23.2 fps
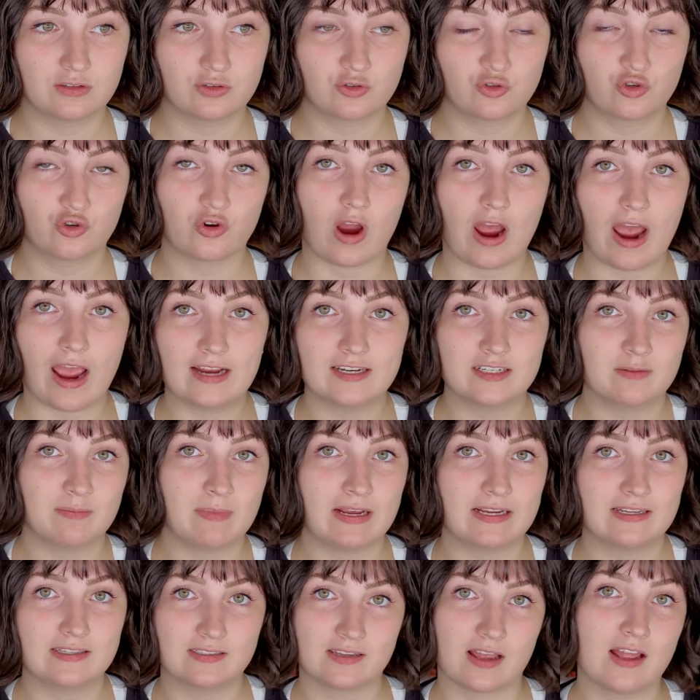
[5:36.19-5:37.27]
trying to
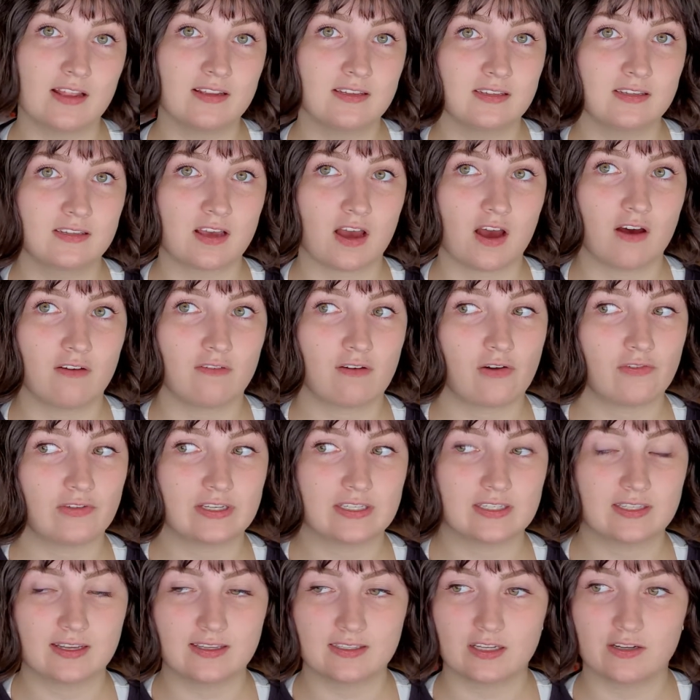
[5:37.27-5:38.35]
make sense of all
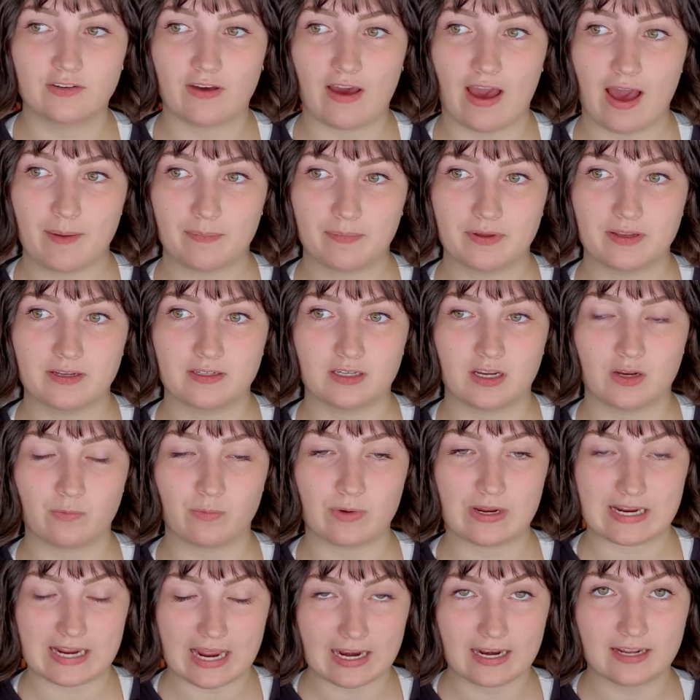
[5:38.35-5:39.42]
these things that have happened, and
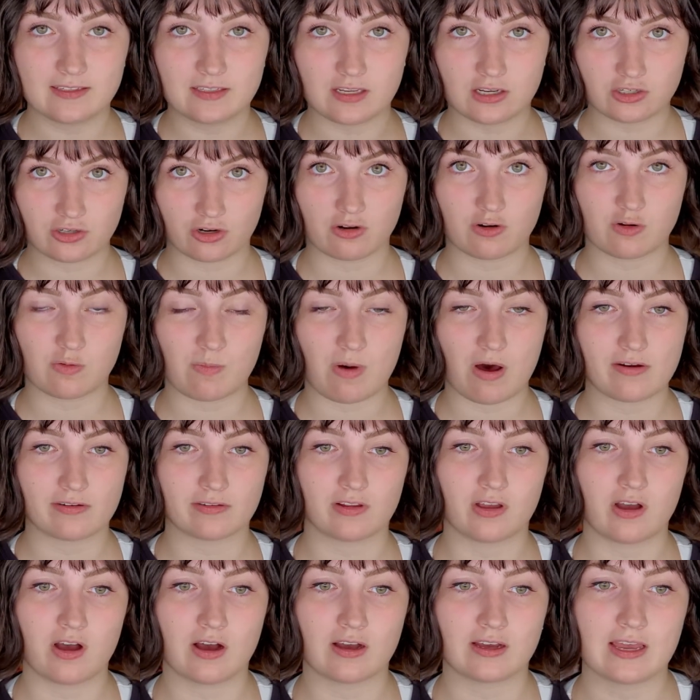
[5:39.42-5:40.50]
we get his internal
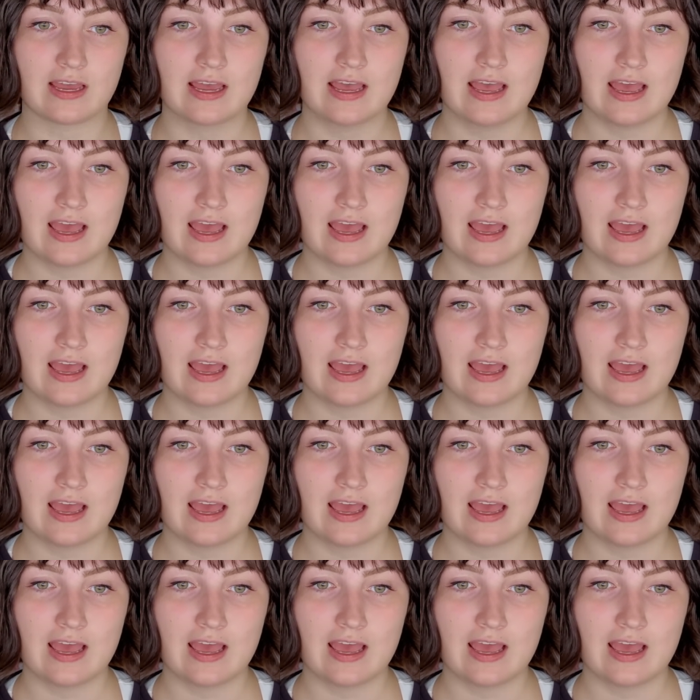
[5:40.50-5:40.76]
monologue,